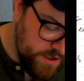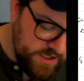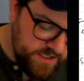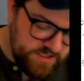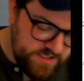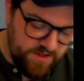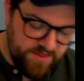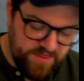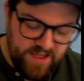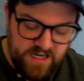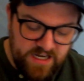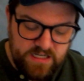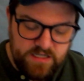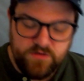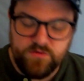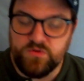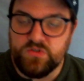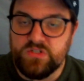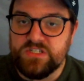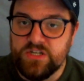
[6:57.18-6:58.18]
The theta
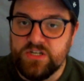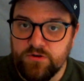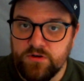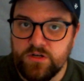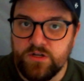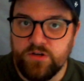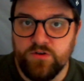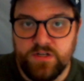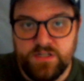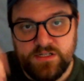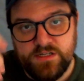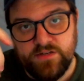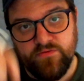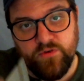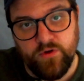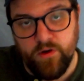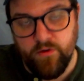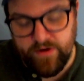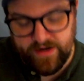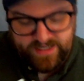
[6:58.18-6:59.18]
equals 0 degrees if we're
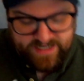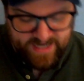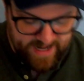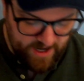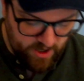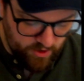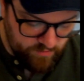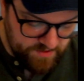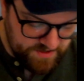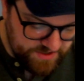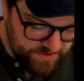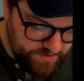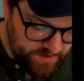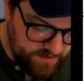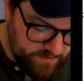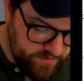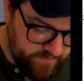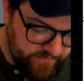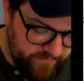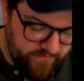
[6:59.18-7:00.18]
going down between
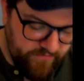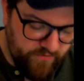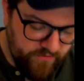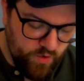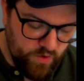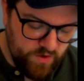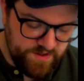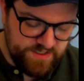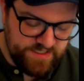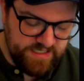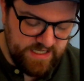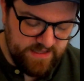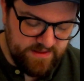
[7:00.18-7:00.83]
the force and the